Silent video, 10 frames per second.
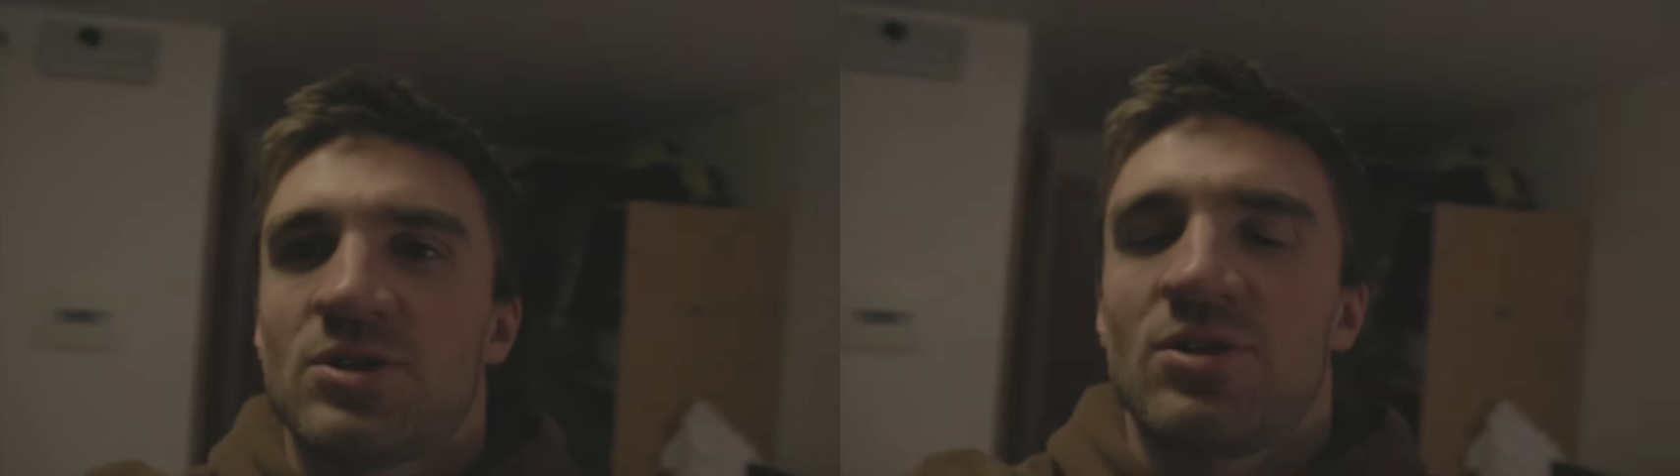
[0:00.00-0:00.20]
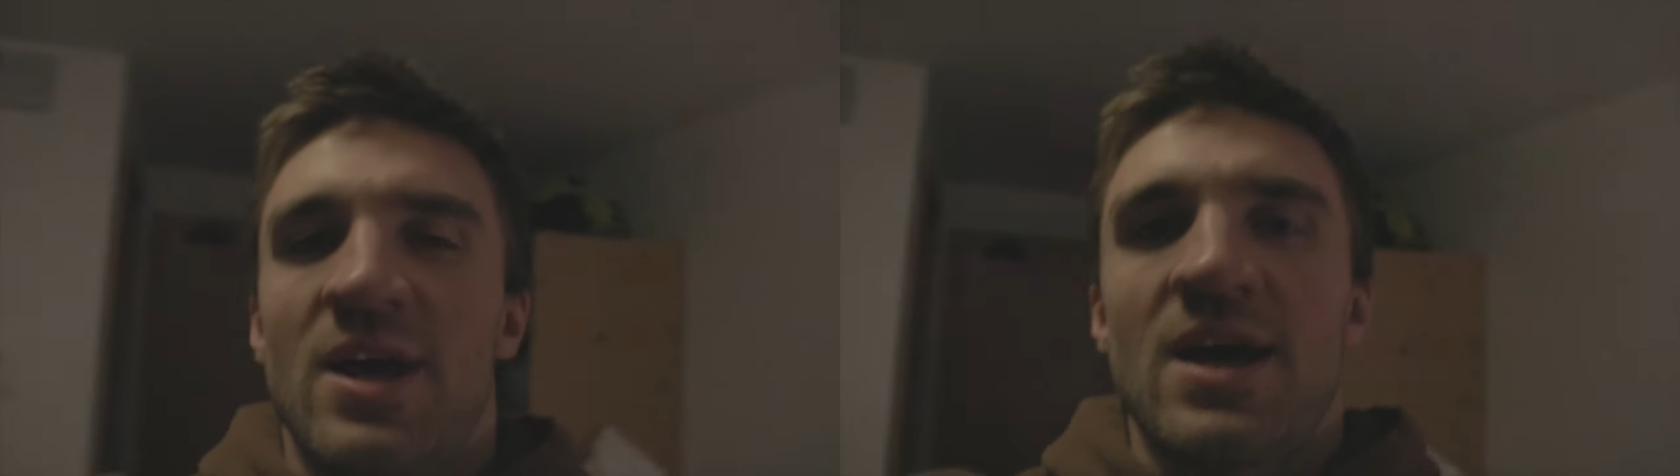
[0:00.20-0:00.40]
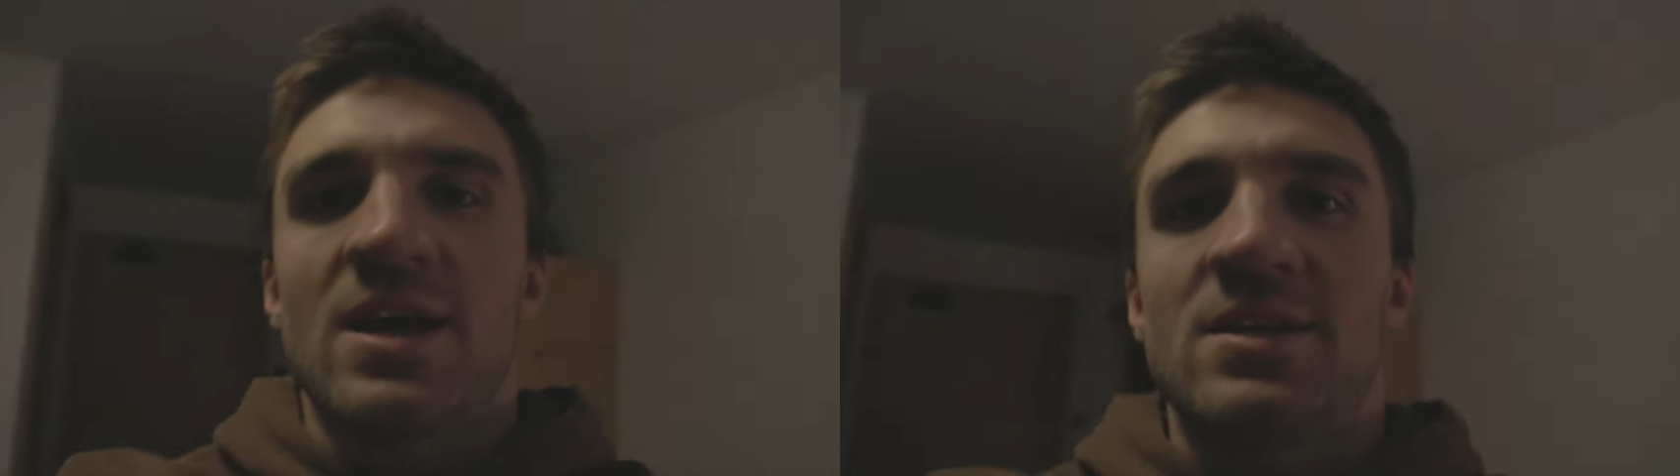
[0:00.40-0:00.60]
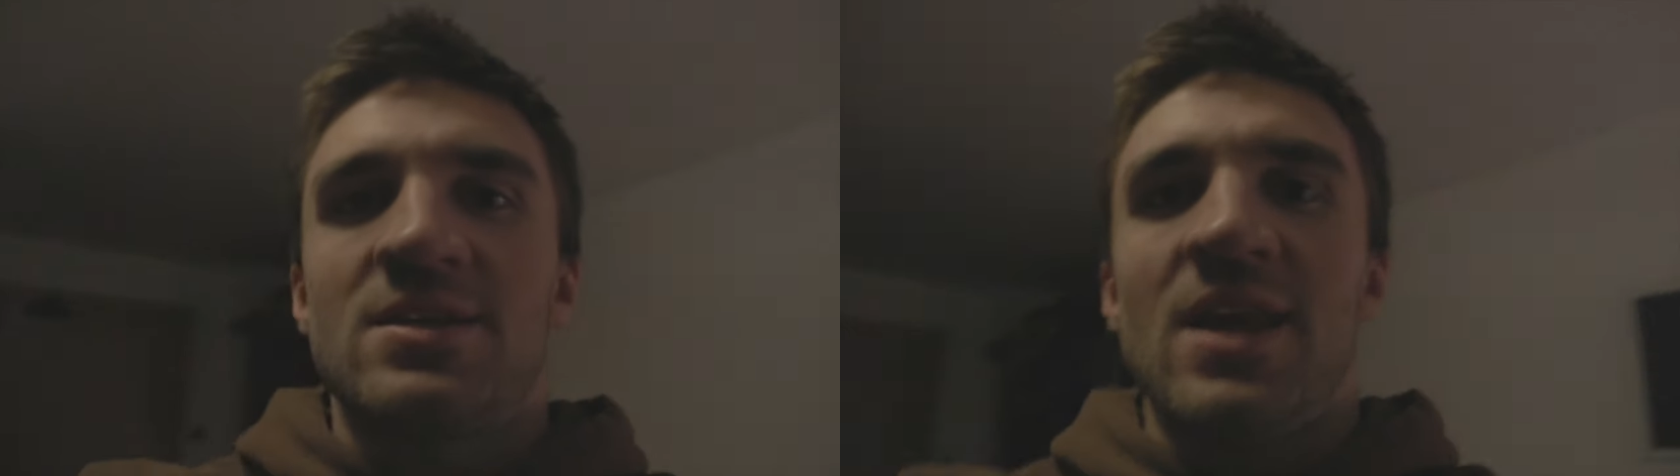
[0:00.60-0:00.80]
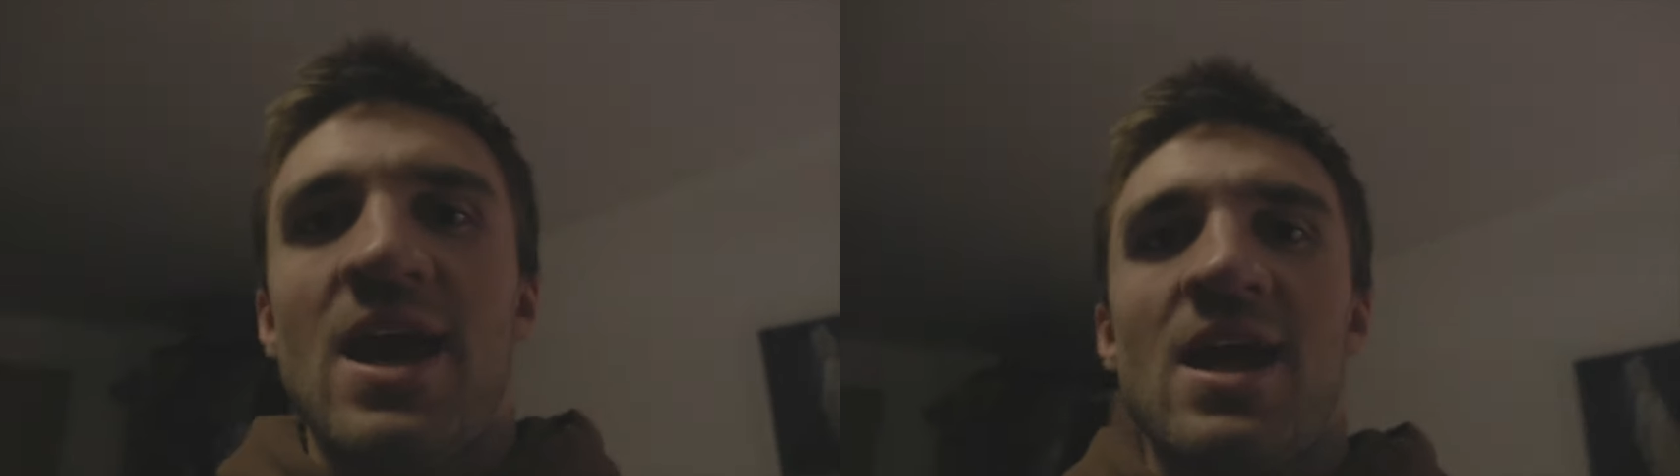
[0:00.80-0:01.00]
so that
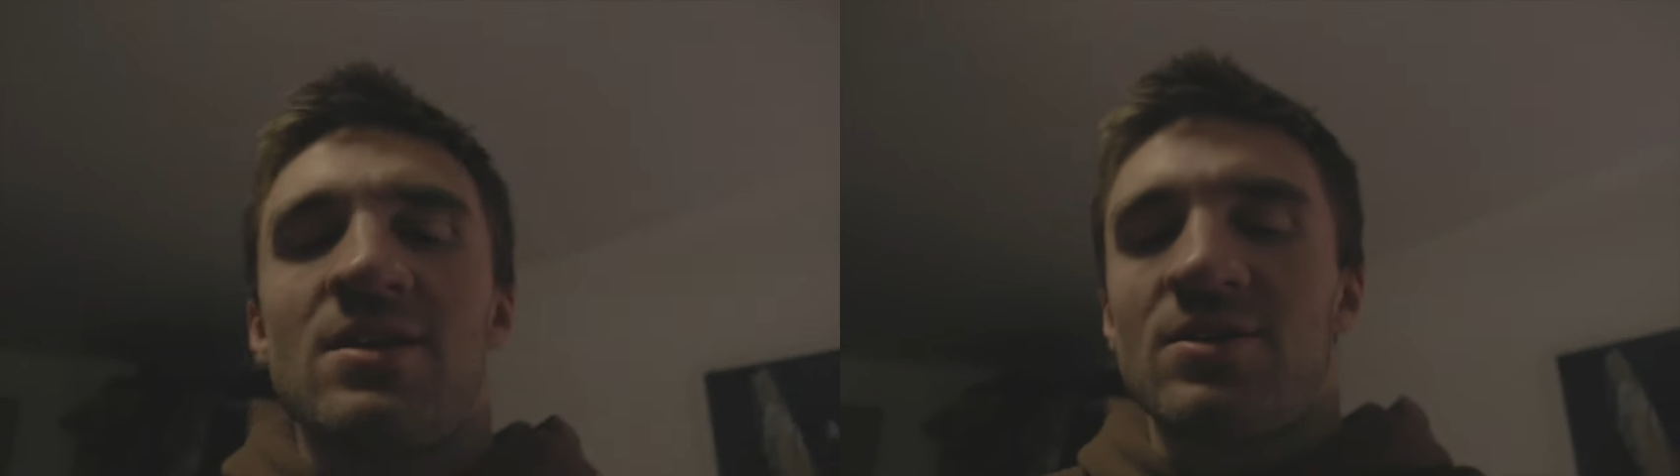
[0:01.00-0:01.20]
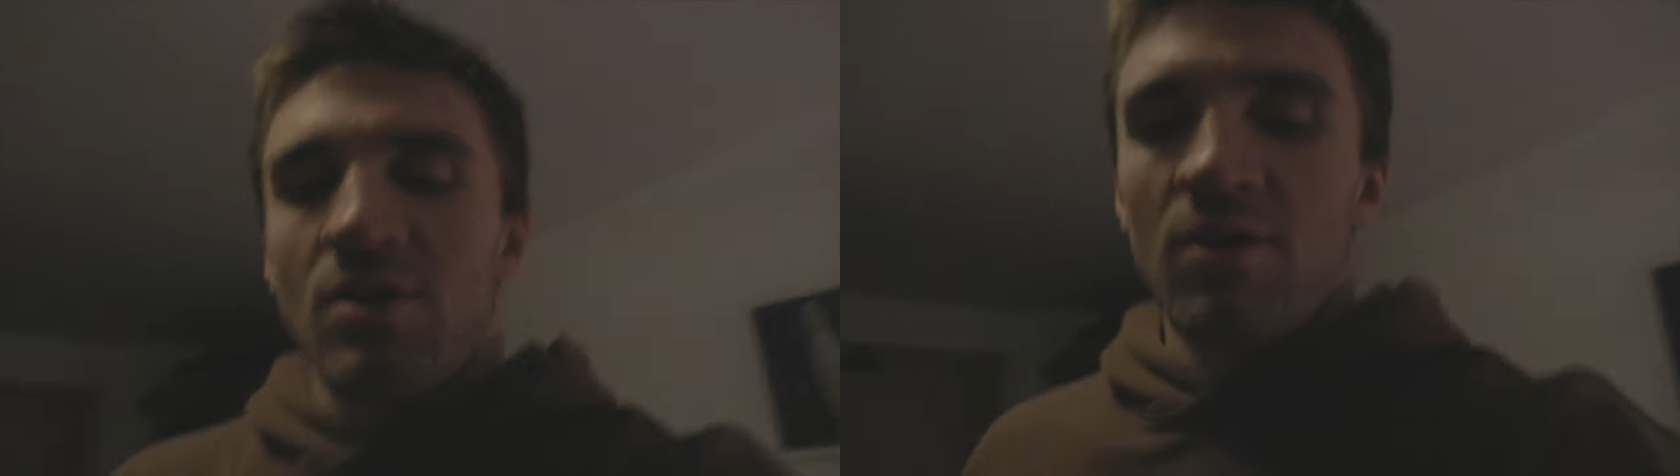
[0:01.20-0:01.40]
is the end